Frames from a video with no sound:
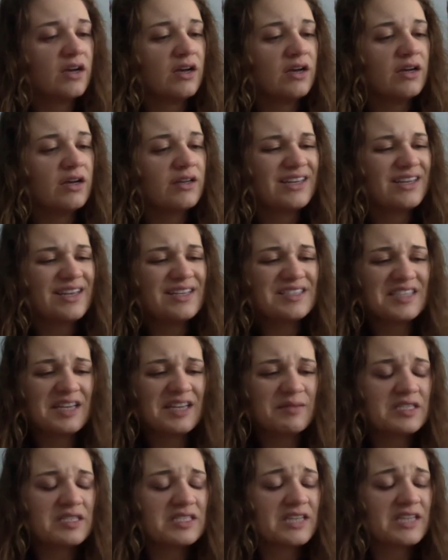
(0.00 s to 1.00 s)
He
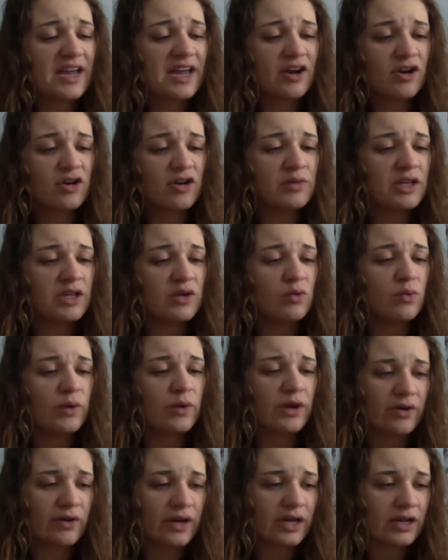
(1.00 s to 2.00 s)
seemed terribly
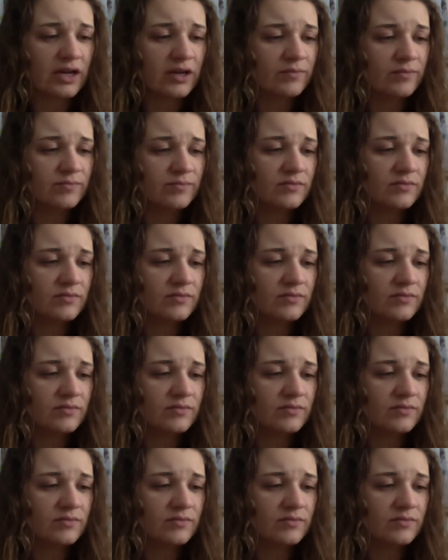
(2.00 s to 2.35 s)
weary.